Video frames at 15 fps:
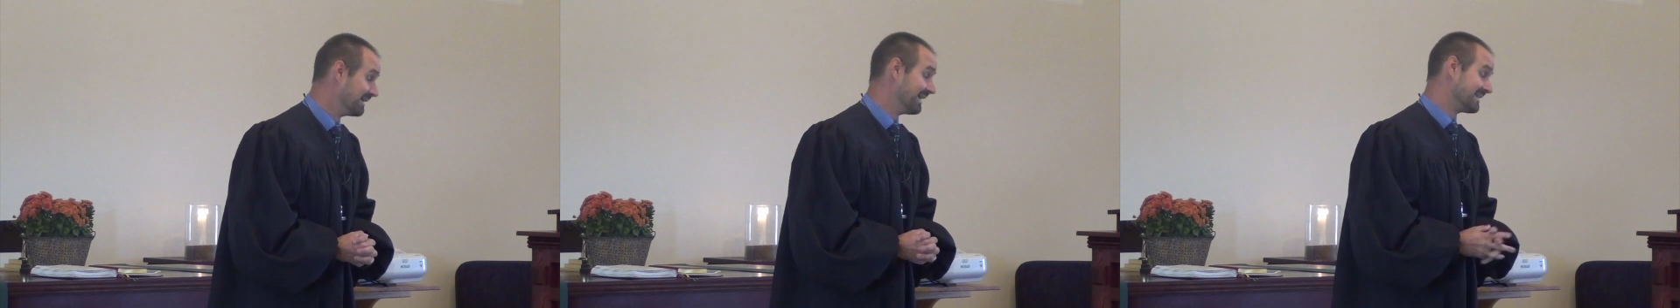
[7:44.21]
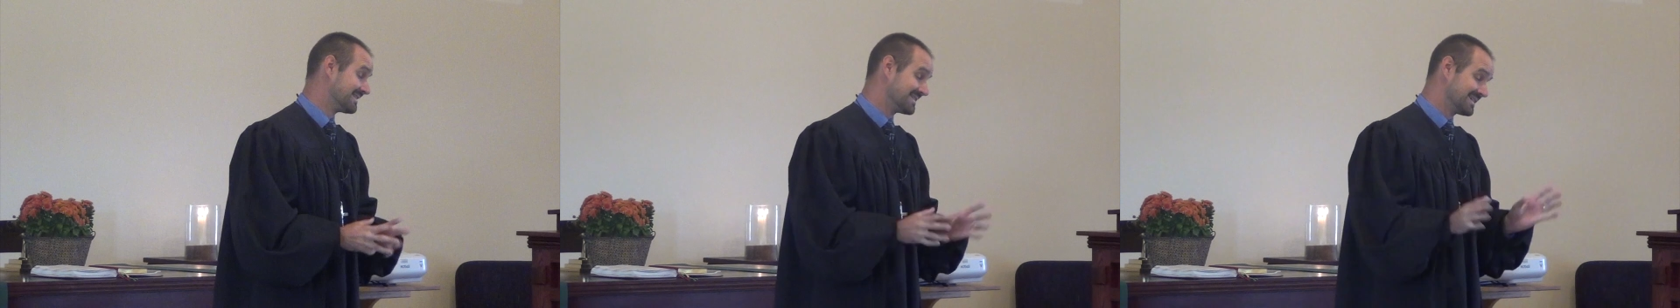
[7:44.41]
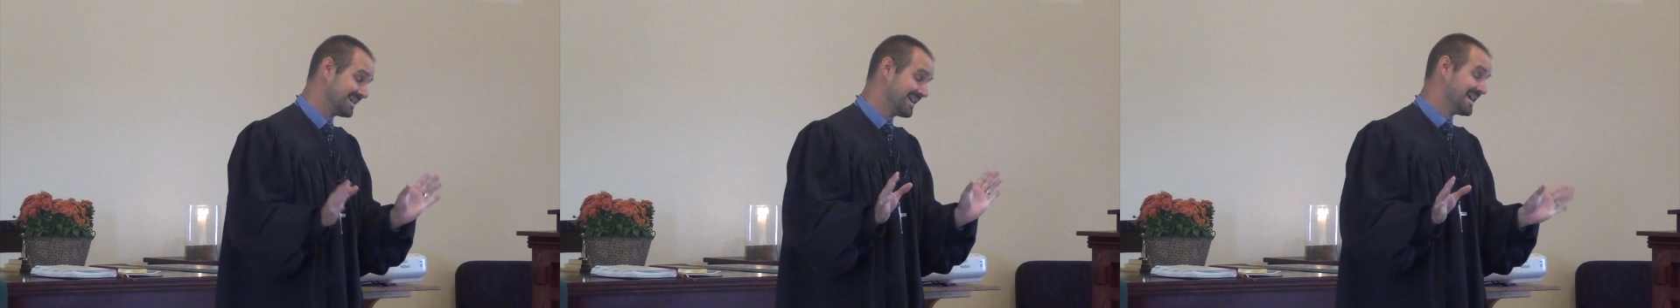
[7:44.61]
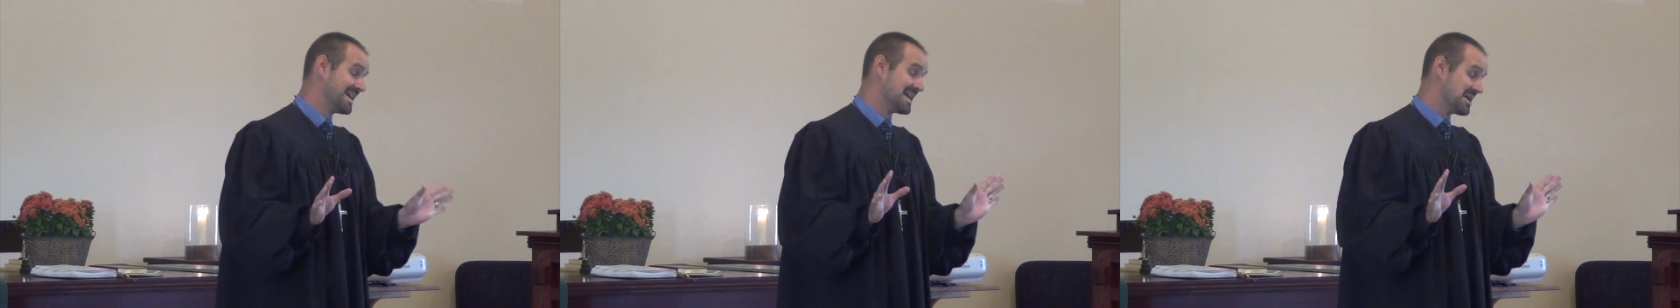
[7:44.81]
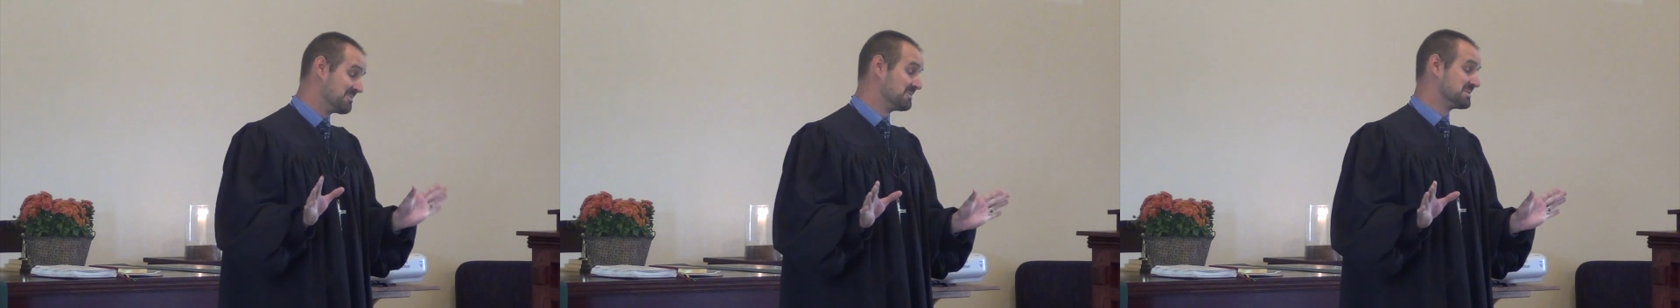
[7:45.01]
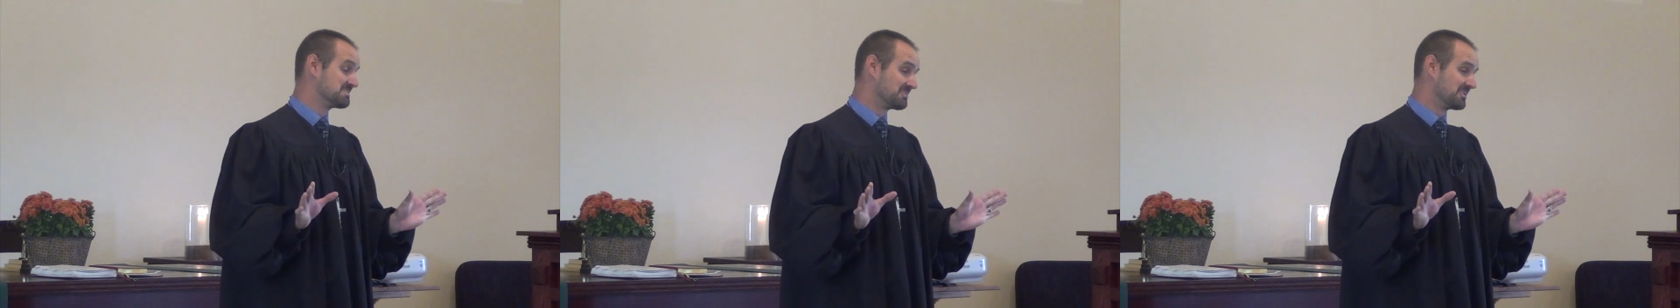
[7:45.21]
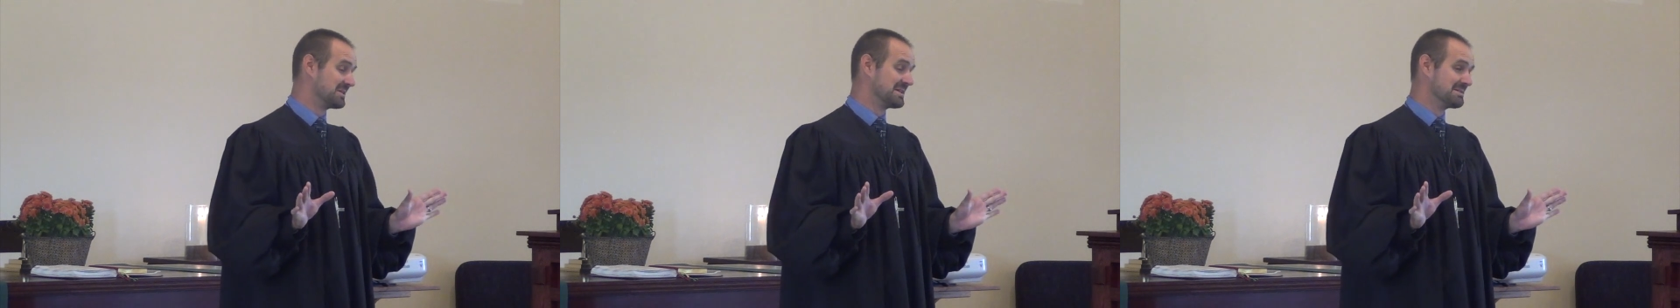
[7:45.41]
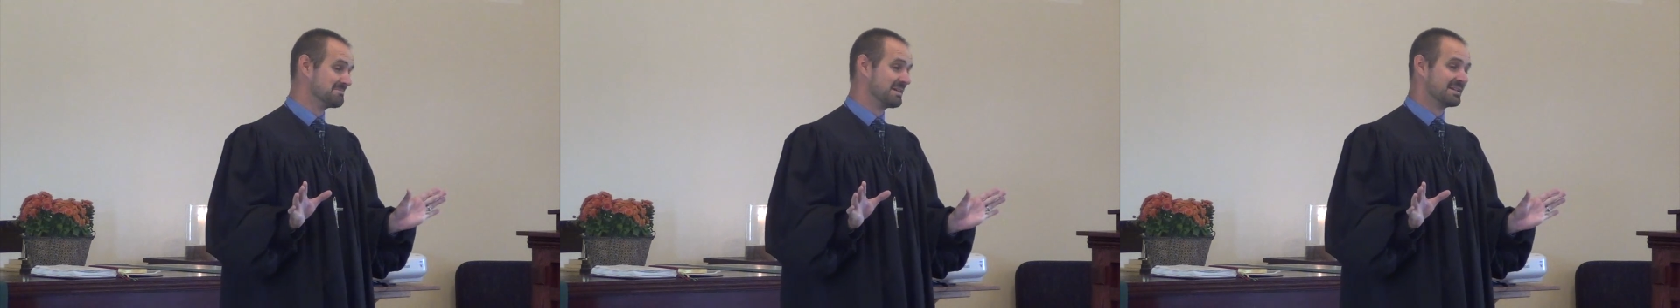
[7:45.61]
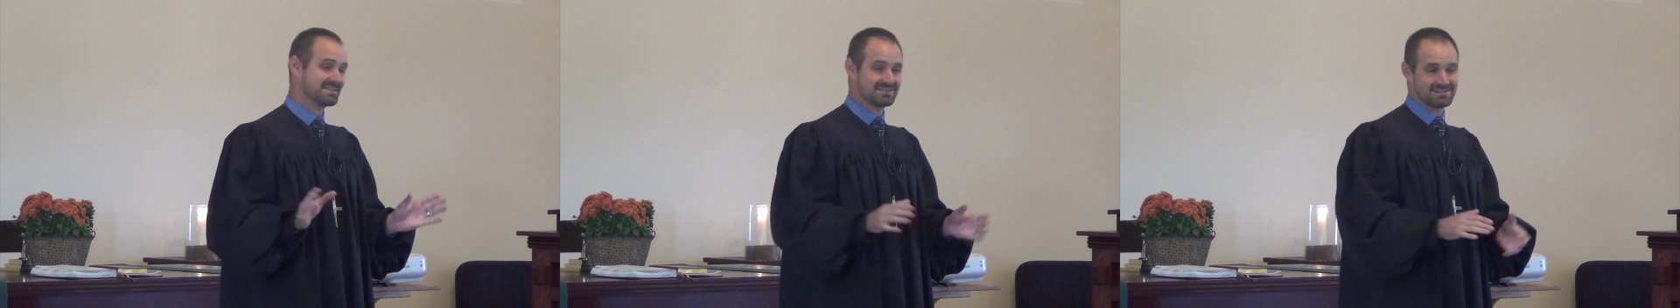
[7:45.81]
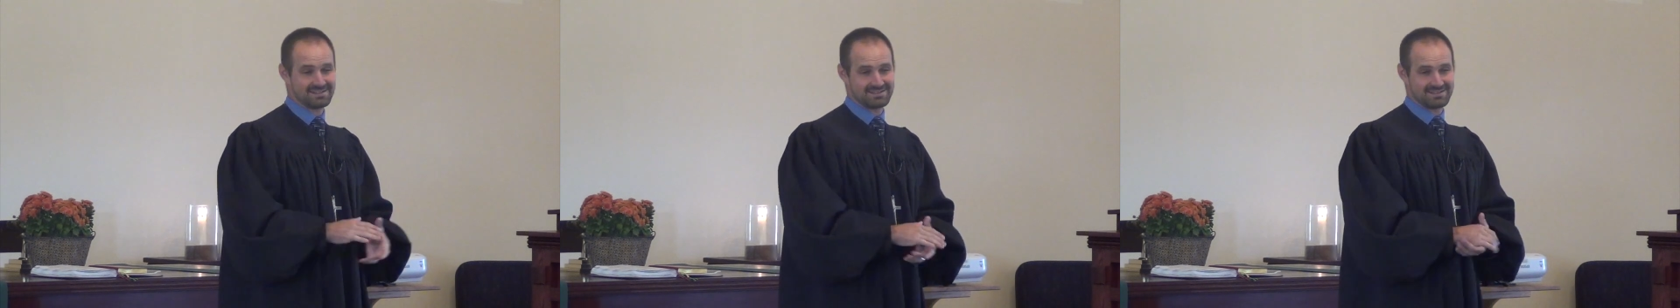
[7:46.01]
but it was pretty
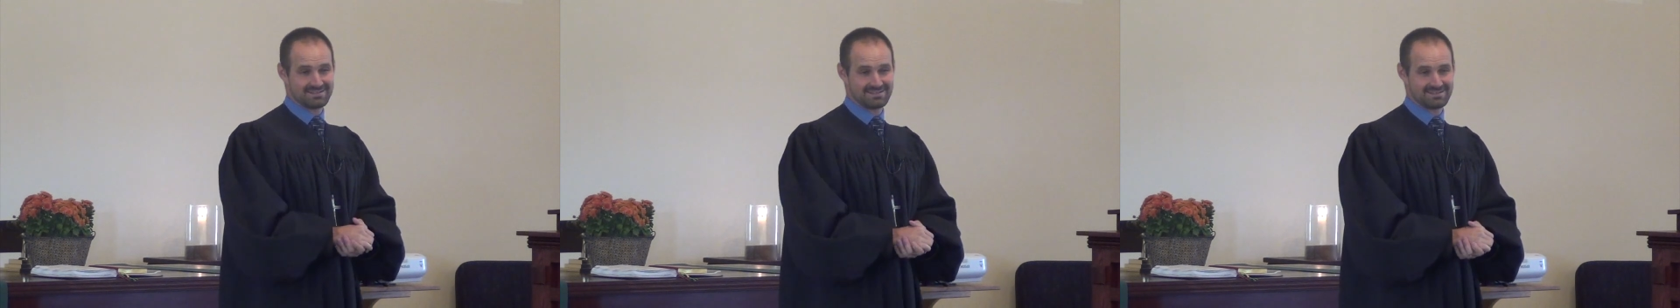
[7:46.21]
amazing."